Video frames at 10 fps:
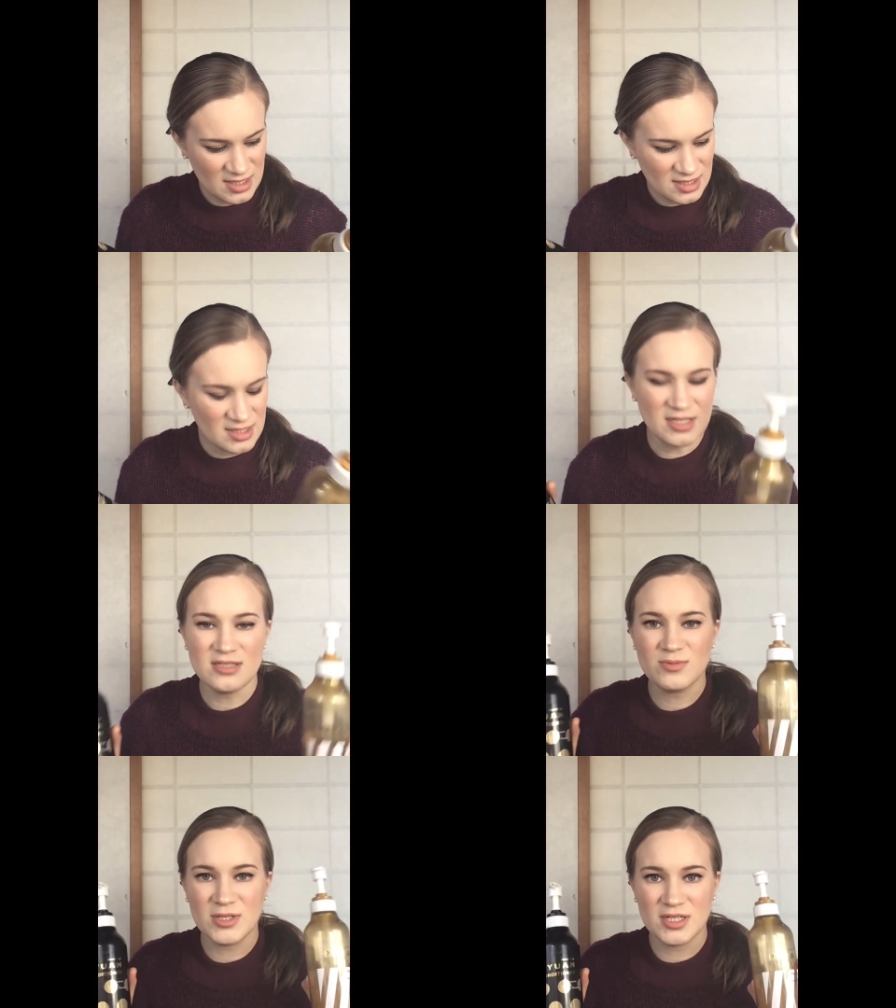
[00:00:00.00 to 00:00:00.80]
These
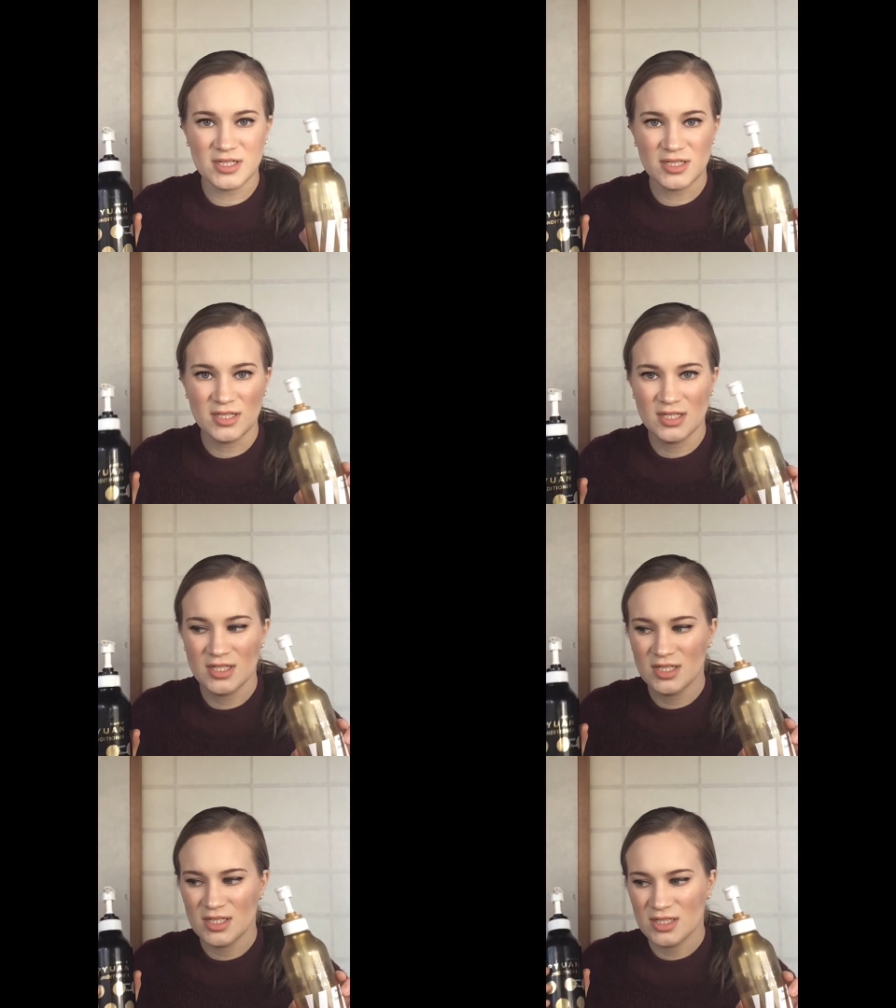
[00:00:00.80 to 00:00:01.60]
were
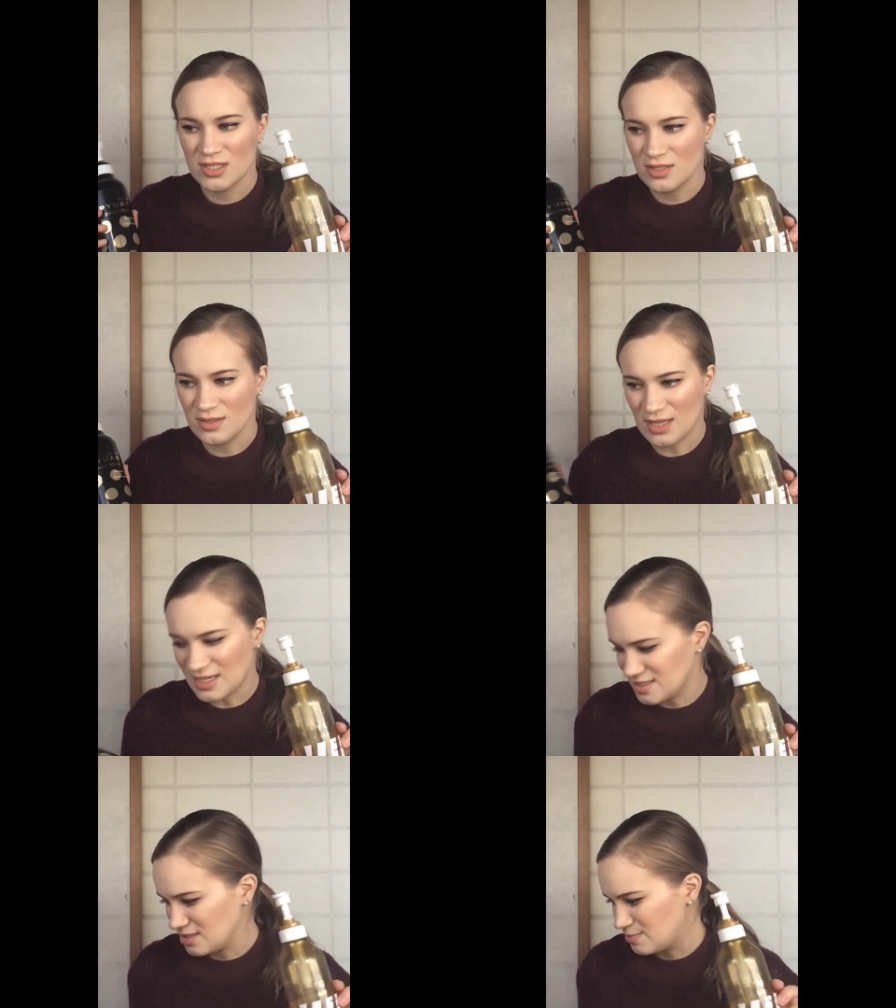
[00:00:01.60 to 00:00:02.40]

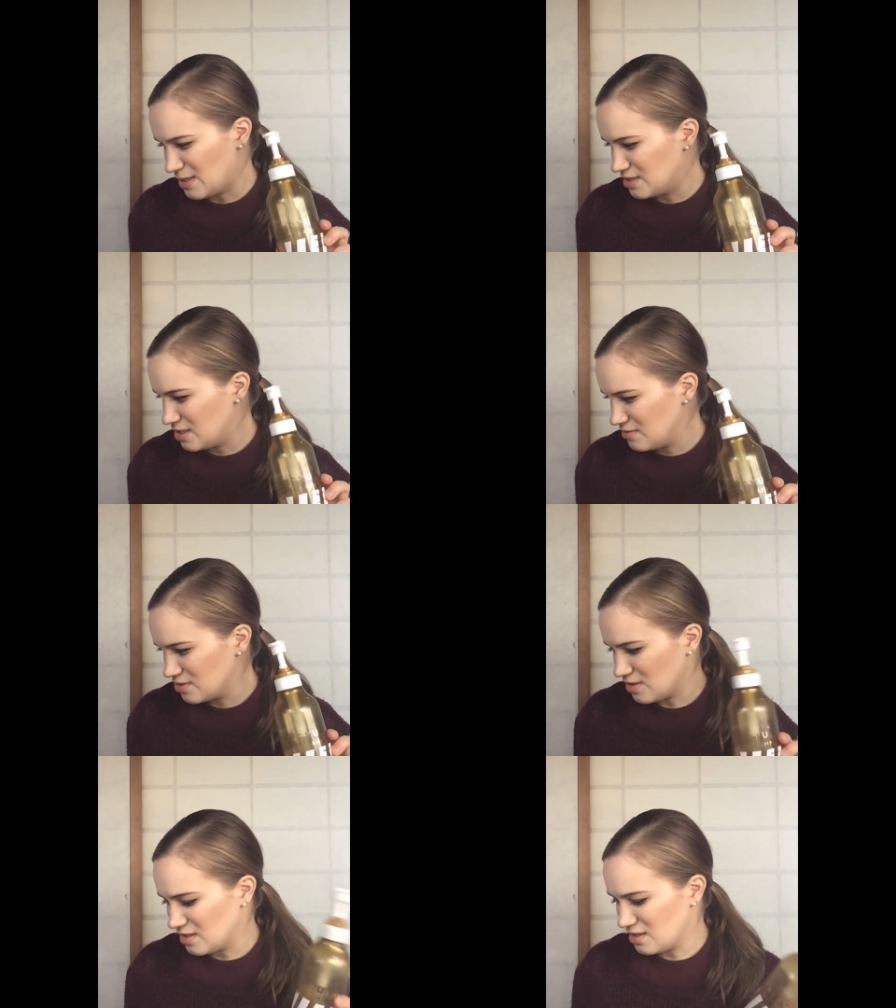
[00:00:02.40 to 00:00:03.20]
less expensive,
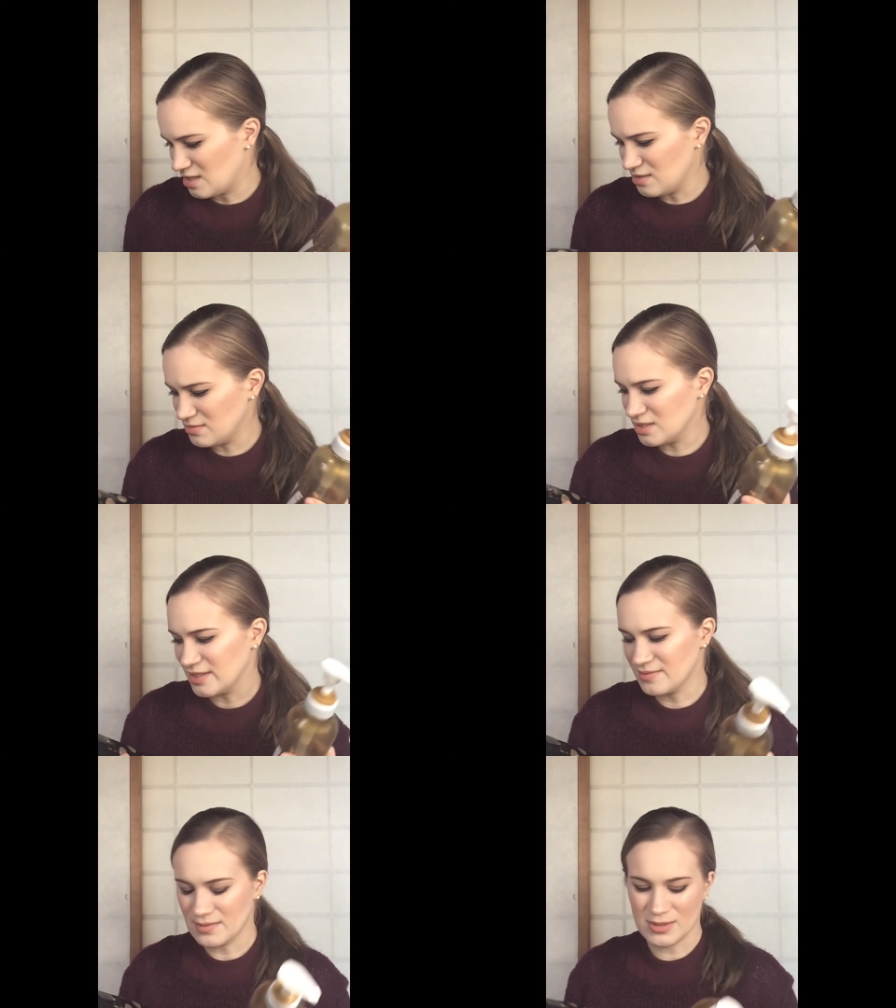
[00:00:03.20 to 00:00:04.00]
so I thought I would
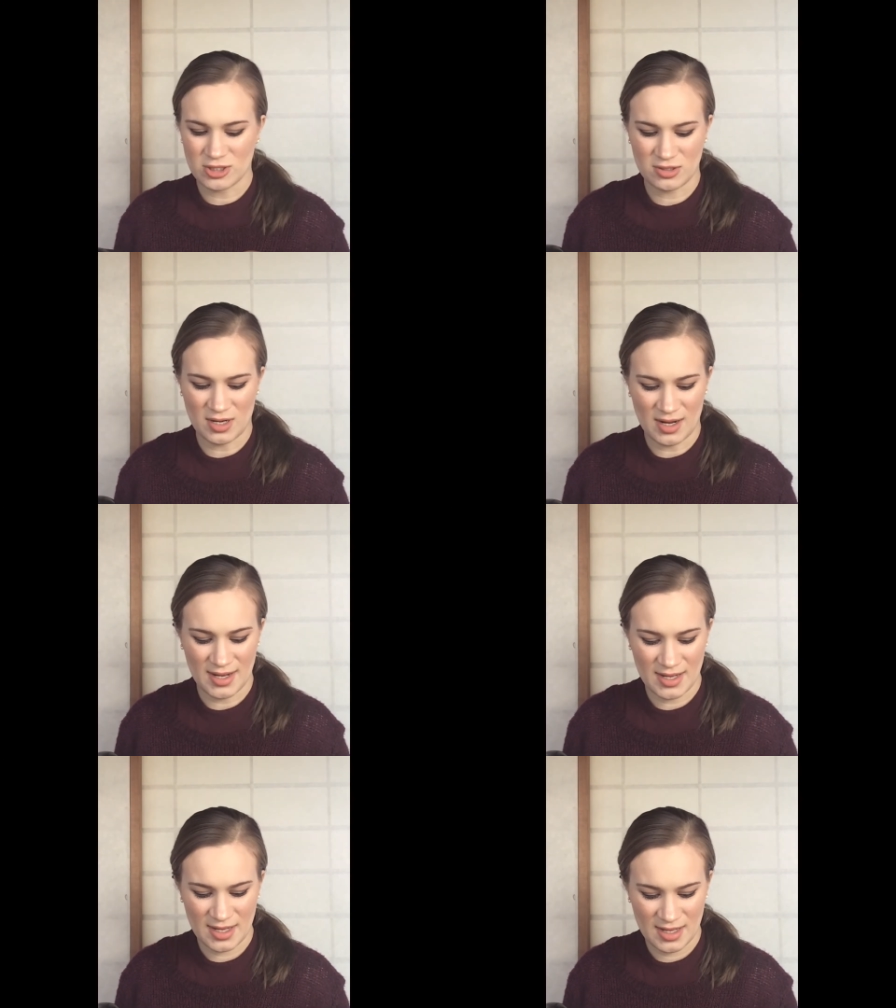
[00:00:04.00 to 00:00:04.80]
give them a
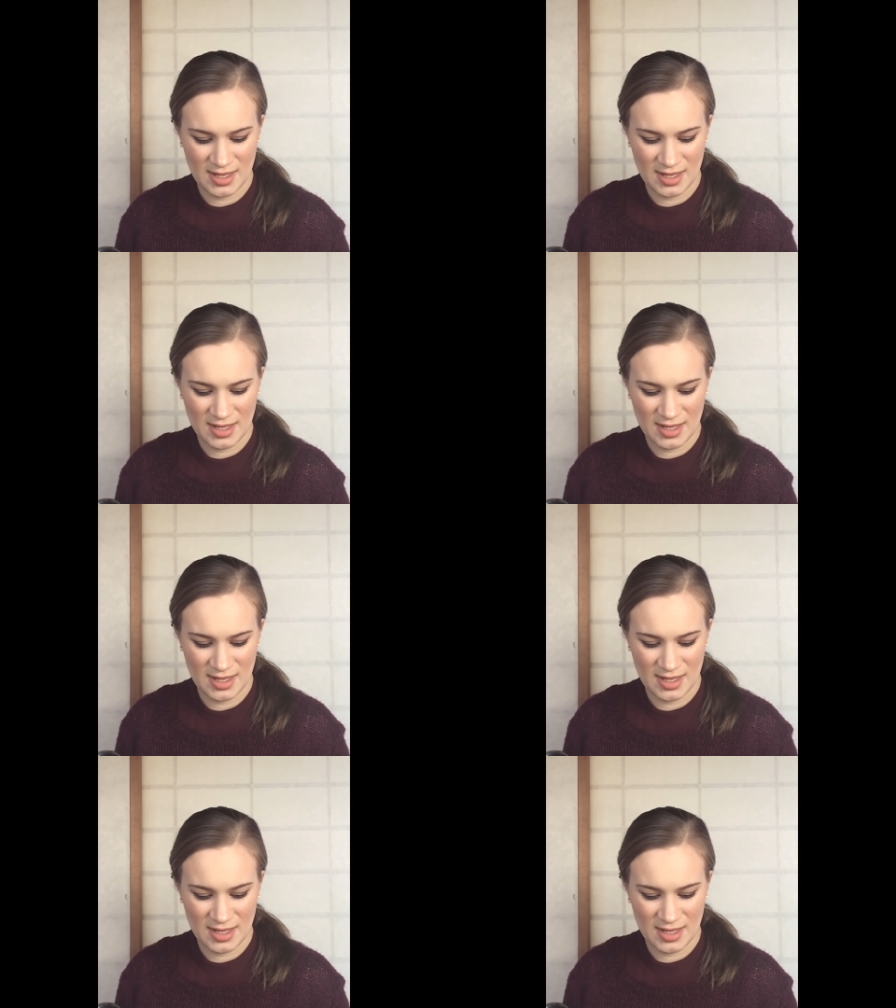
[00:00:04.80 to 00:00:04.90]
try.